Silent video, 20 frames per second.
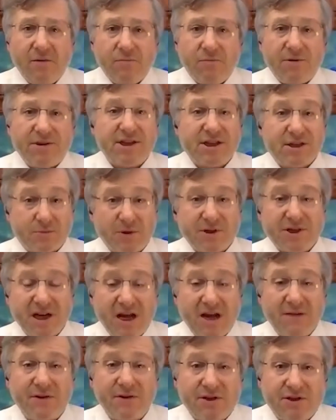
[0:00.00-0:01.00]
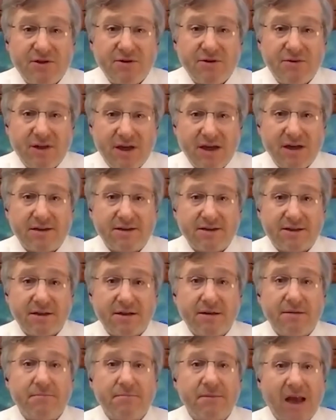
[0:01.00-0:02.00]
with the switching every two years,
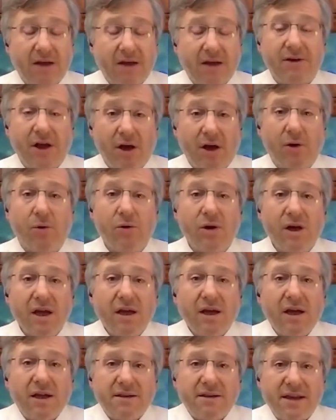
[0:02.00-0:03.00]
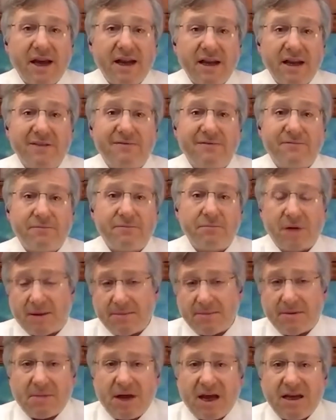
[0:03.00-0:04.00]
now know that if, I
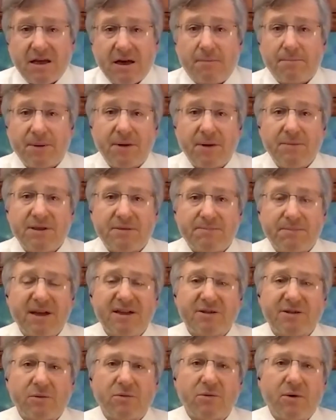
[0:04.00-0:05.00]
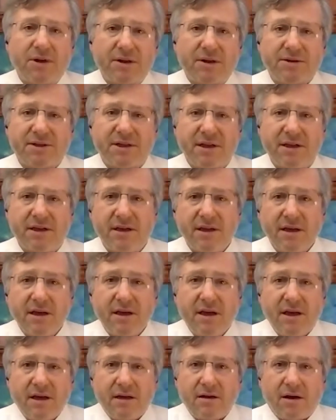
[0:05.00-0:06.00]
mean, my company was based on loyalty.
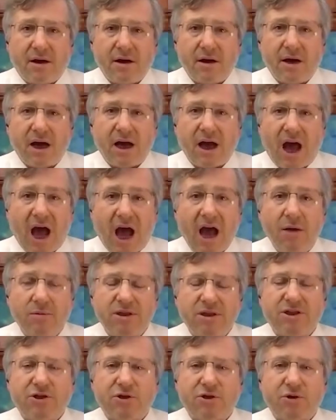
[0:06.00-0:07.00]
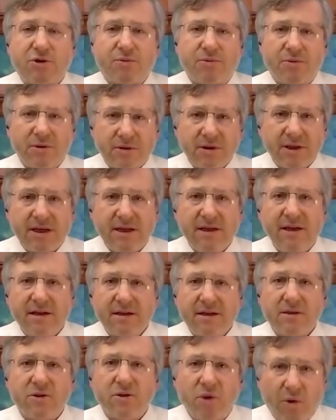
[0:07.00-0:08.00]
Uh, I was truly
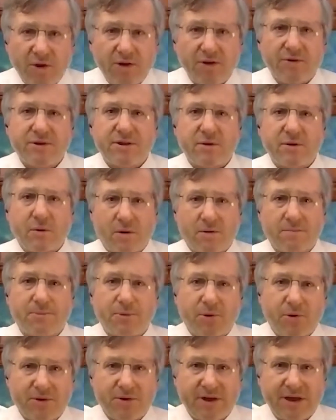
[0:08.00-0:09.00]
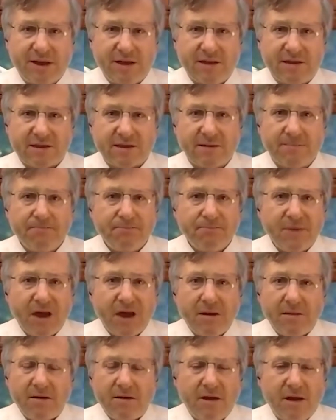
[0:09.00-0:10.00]
loyal to our employees,
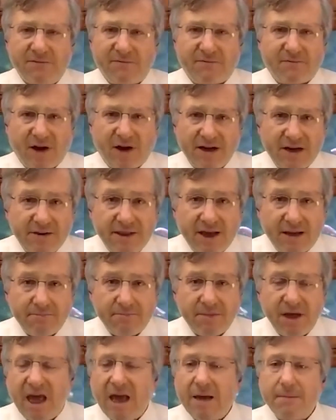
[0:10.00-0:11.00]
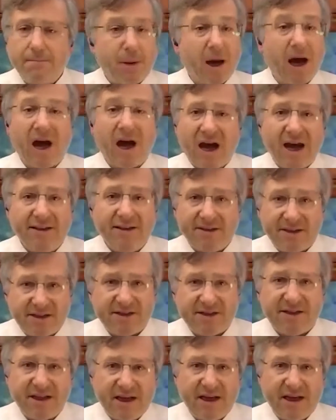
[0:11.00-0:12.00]
in front of them, behind the
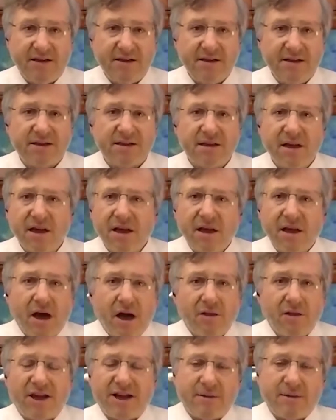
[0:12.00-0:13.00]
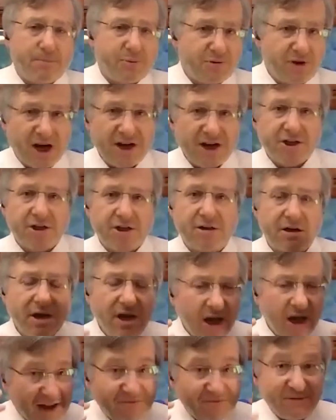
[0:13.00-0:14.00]
scenes. A lot of pressure
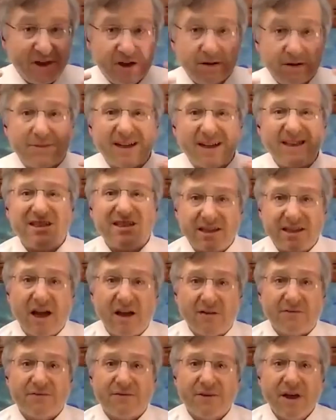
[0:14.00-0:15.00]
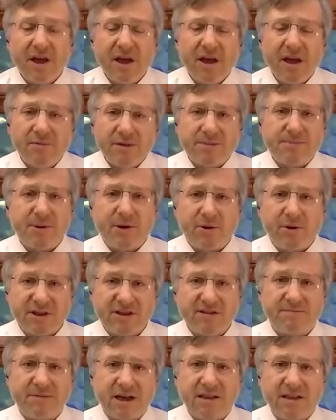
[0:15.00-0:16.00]
I felt on myself was
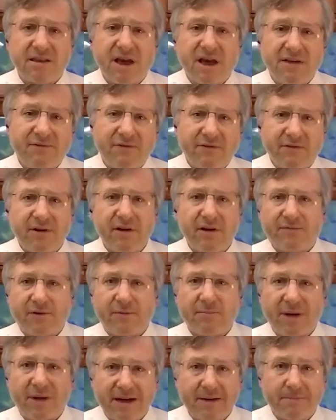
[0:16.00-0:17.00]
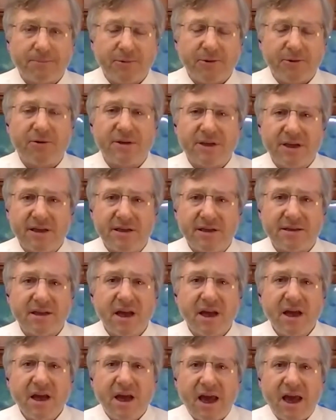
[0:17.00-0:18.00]
because of my love for my
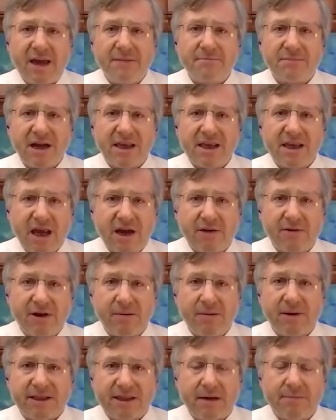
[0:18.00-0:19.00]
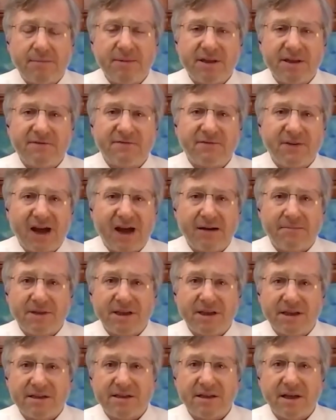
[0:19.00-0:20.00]
employees and my caring about them and their
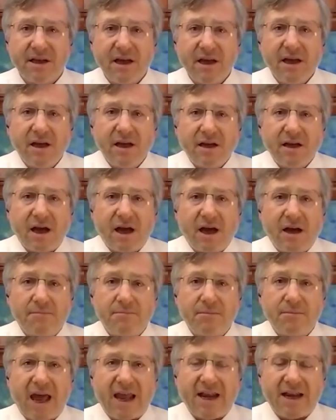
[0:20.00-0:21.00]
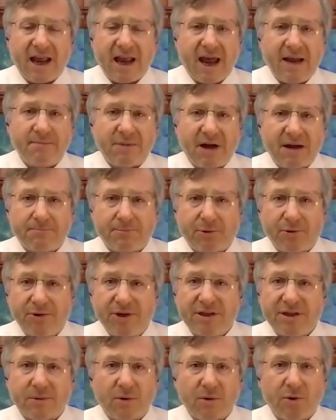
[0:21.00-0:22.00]
families. Um, and, and my
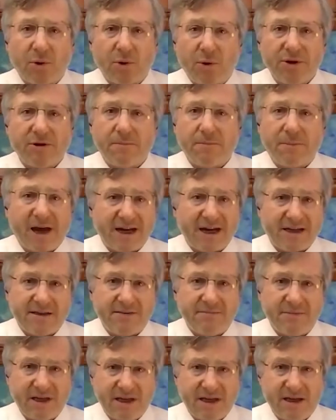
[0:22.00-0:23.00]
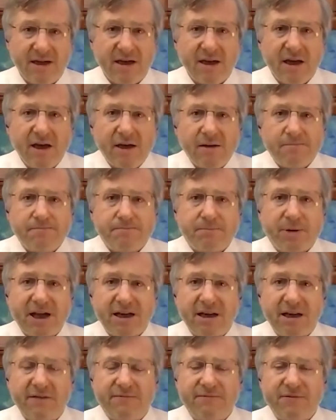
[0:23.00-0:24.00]
employees were loyal back to me.
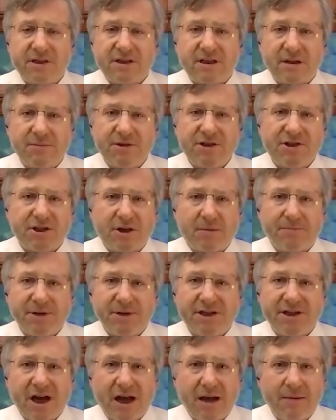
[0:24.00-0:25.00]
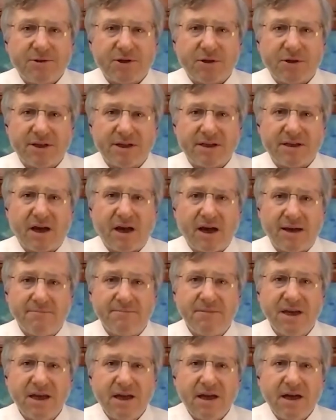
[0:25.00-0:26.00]
But if you're someone's jumping jobs all the
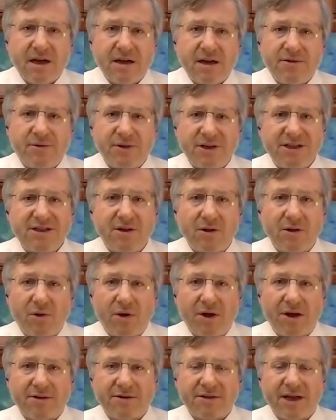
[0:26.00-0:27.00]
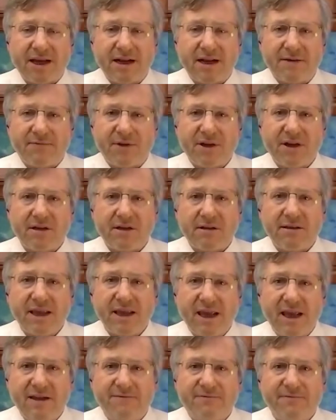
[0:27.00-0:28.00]
time, there is no loyalty. And if they're going to
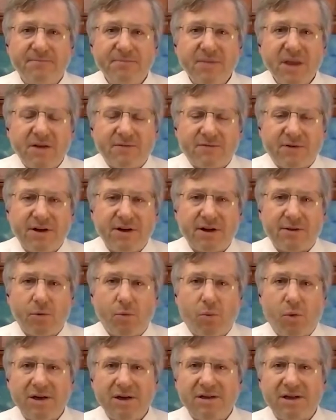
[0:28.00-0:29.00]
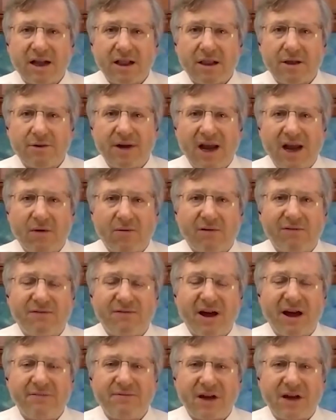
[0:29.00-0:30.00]
leave for another one dollar an hour,
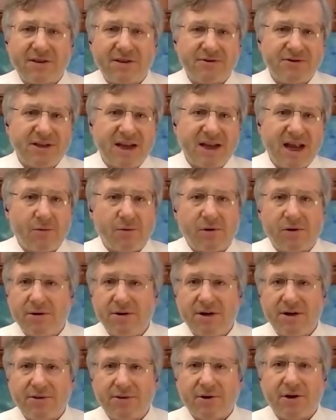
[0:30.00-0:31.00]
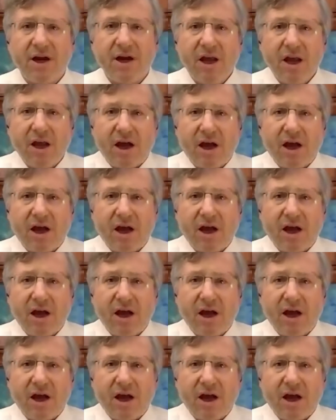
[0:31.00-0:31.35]
five dollars an hour, or another one